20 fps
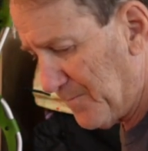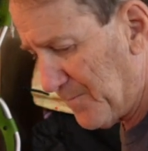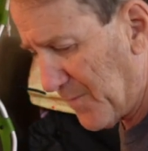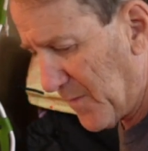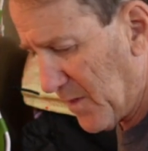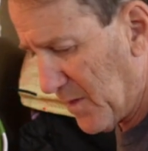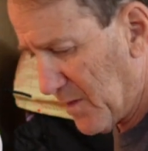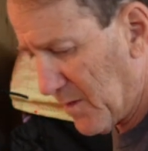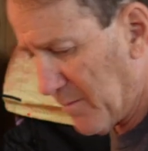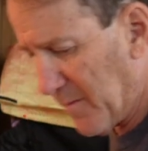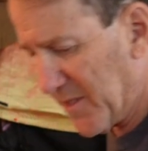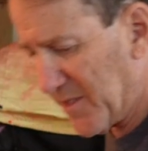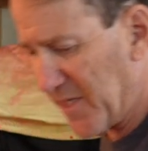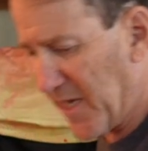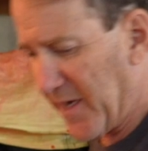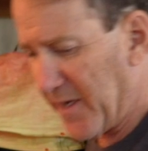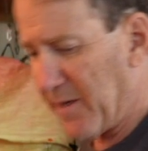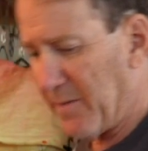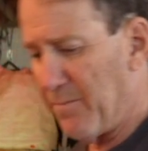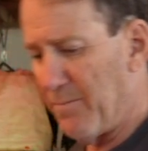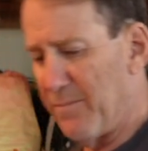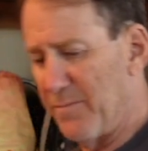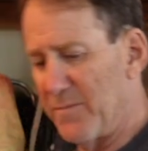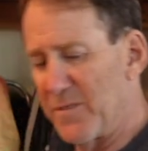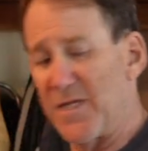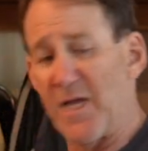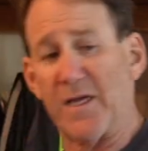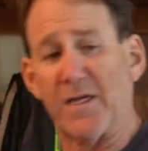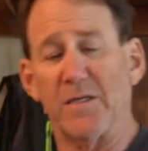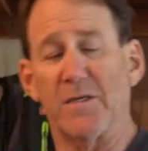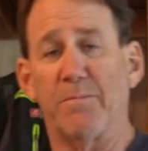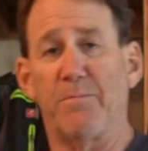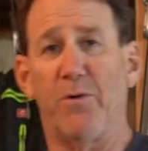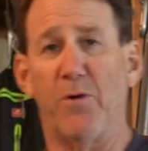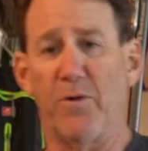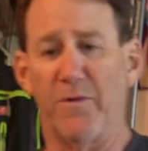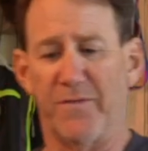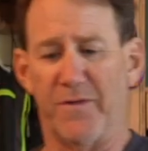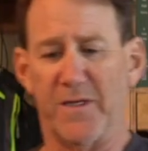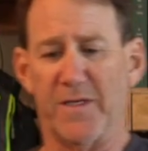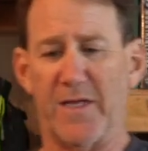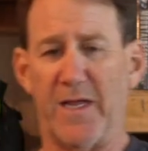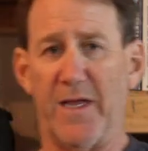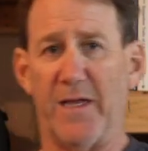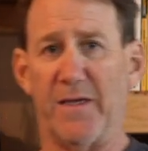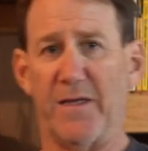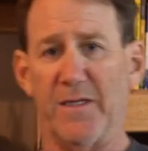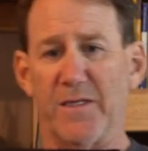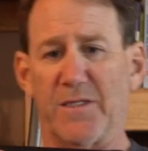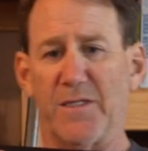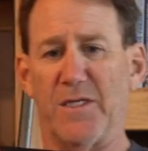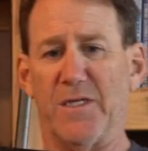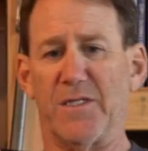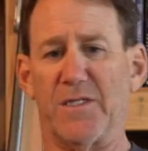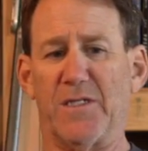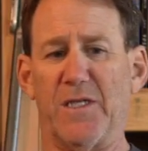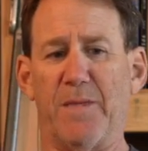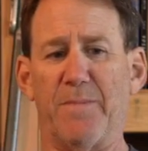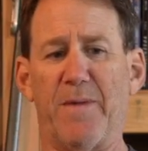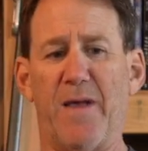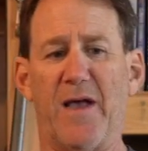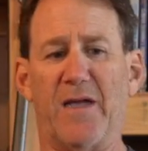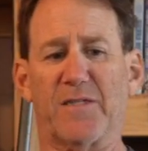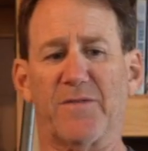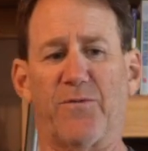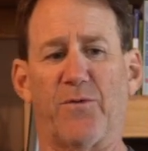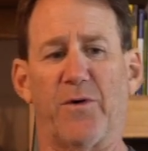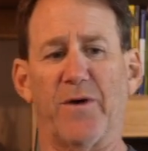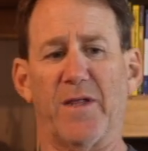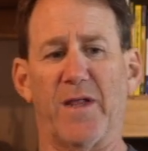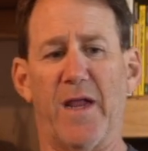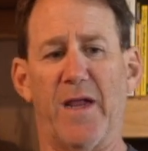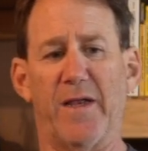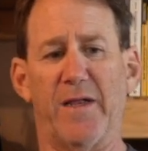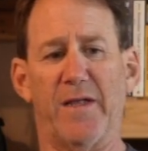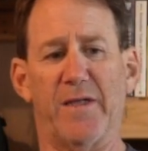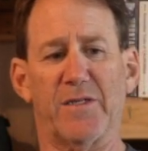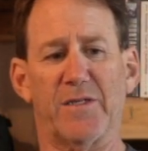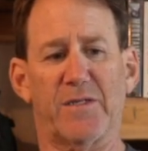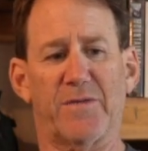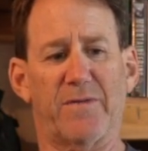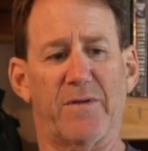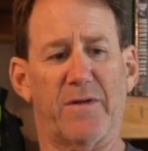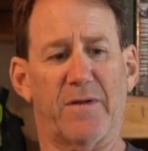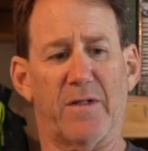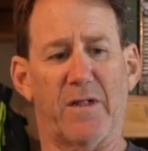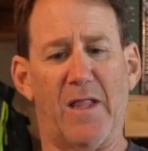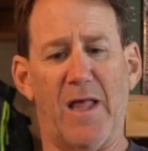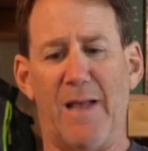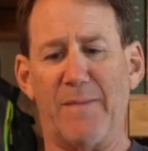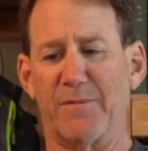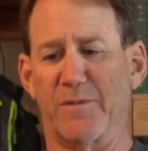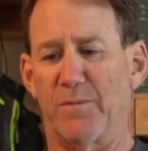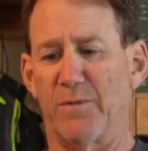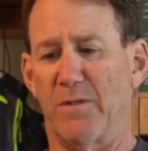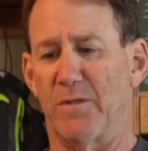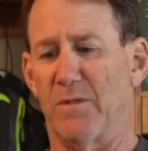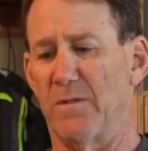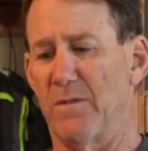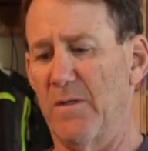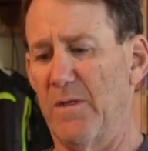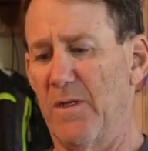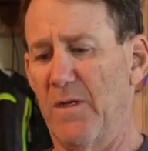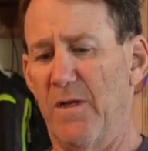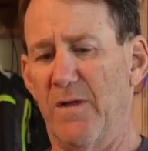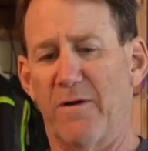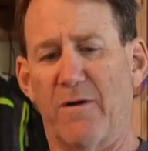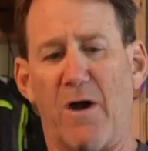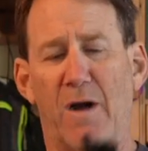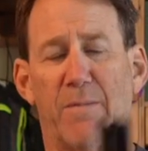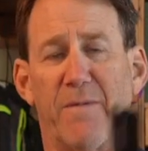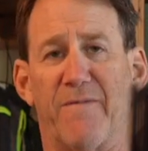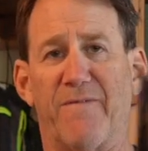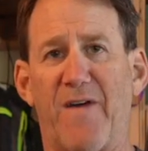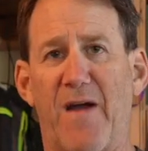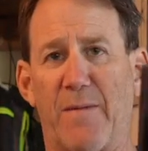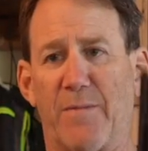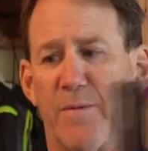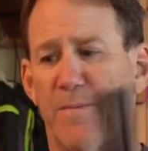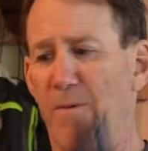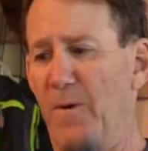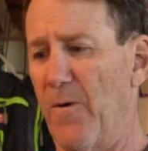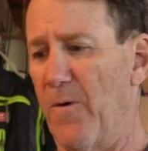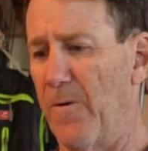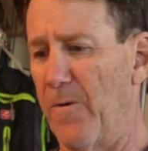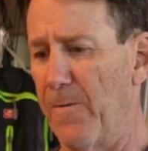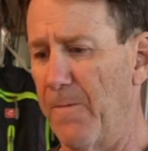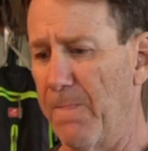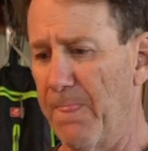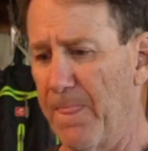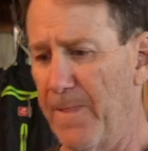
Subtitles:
My second pole for the tent is this Z-Pax 48-inch collapsible carbon fiber pole,